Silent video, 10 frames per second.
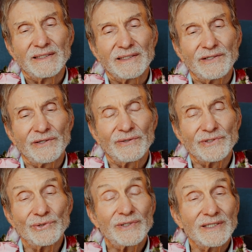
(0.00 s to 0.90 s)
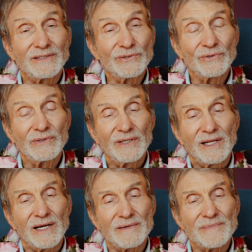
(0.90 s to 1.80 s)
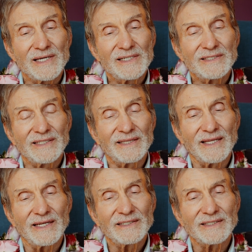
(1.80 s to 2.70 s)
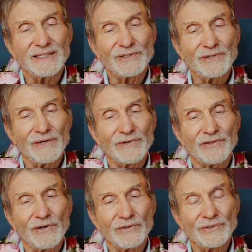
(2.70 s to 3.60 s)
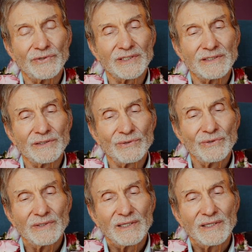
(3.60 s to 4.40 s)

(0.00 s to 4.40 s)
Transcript: You can do amazing things that you never thought you can do,